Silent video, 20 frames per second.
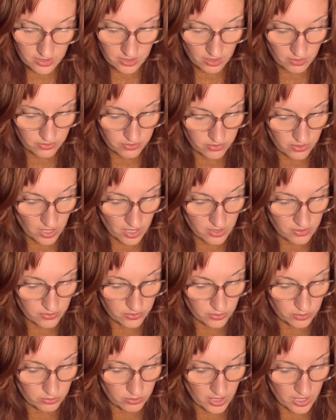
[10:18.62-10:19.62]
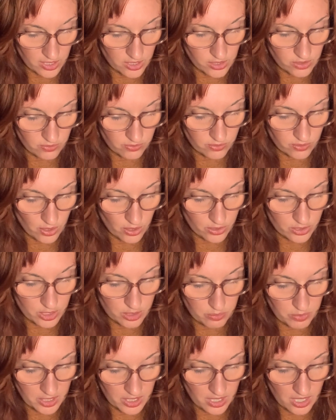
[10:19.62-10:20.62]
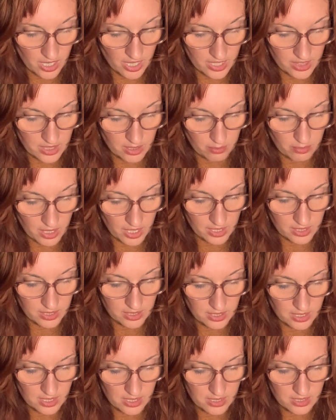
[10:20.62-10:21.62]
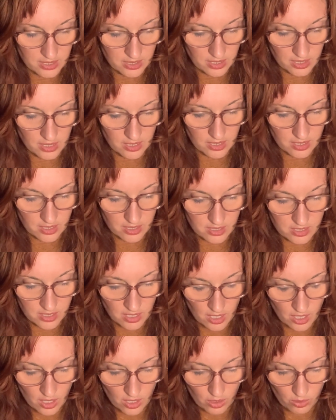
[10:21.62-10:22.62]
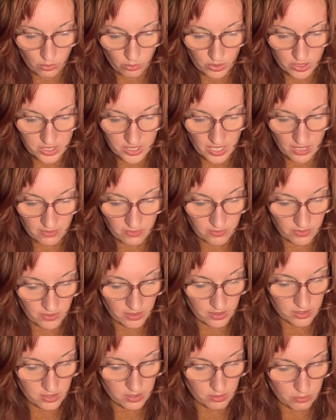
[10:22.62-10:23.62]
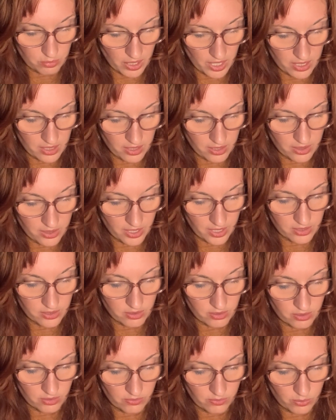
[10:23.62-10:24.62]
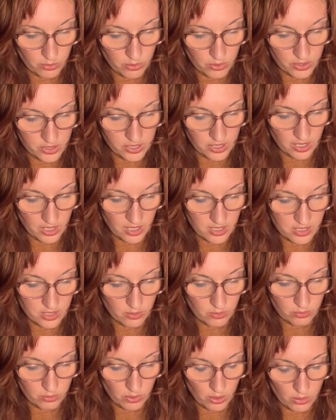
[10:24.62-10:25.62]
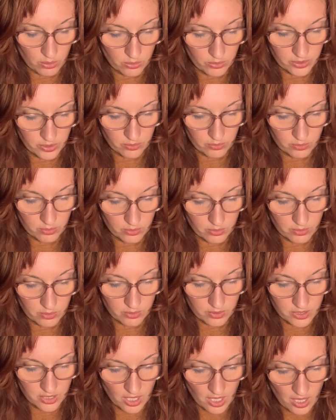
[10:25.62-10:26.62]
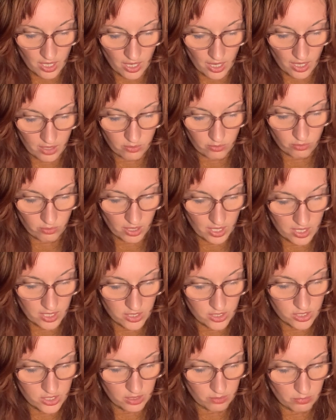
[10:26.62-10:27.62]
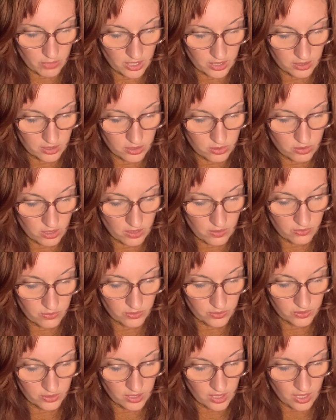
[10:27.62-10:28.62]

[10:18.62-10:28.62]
a frightful rage of rocks behind them, and his ears were deafened by the thunder of water as it rolled and roared and raged among the dreadful